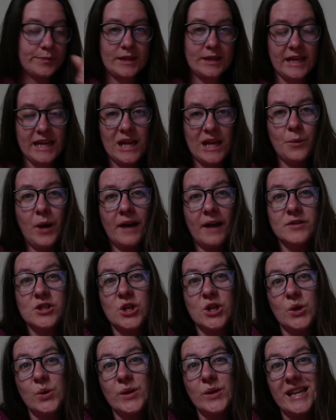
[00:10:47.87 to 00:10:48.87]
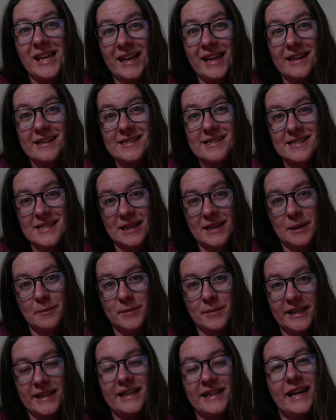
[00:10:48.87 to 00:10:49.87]
He will have two years to
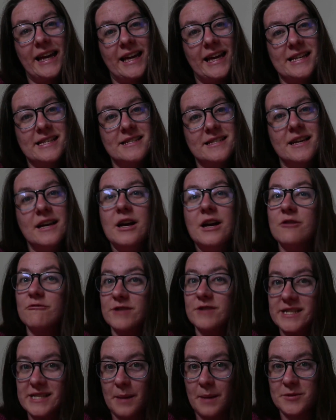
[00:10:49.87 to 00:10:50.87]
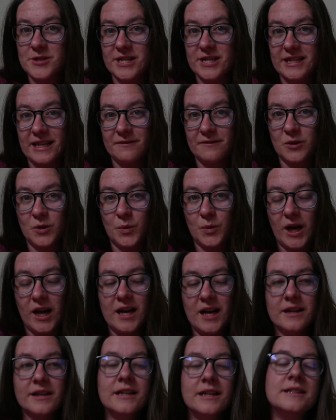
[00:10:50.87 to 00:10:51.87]
complete his reception level
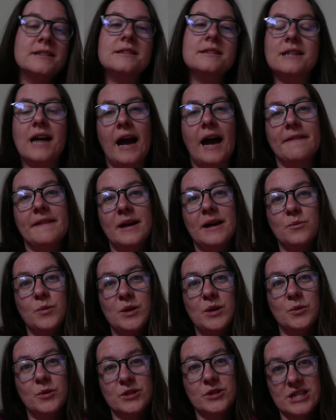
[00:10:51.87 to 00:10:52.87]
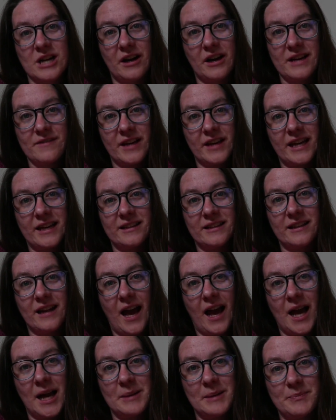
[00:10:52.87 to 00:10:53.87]
work and then we will dive in
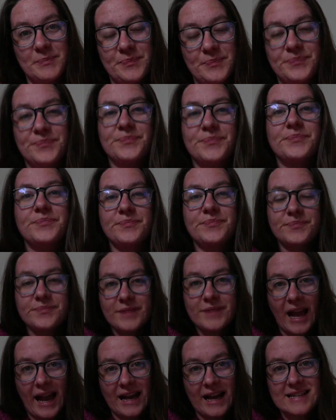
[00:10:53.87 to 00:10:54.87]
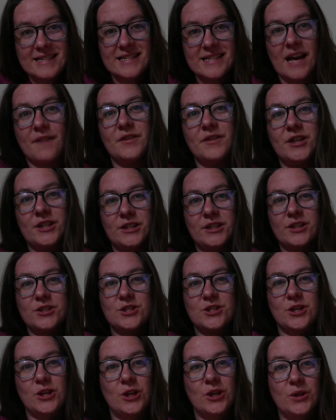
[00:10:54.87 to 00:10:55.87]
um, at seven
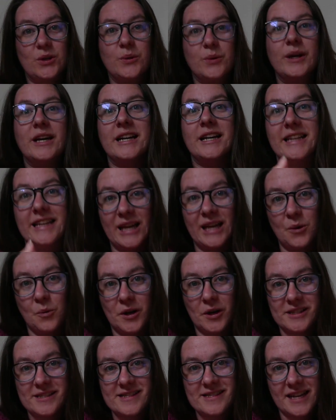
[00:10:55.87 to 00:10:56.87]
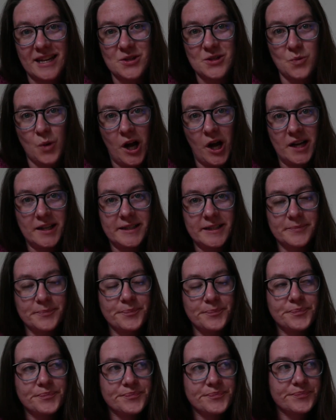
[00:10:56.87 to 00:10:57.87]
to year one stage work
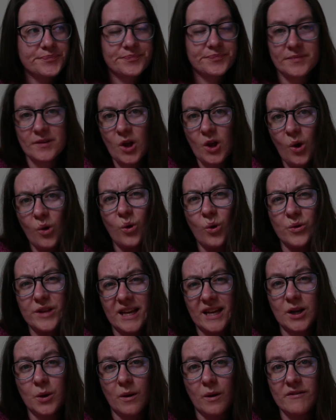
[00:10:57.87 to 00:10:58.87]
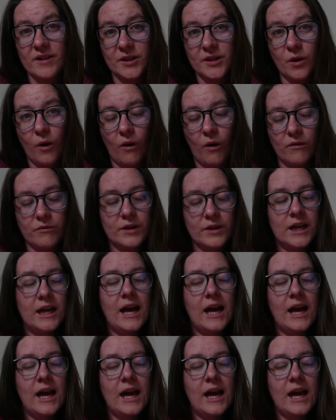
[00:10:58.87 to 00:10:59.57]
or the equivalent of.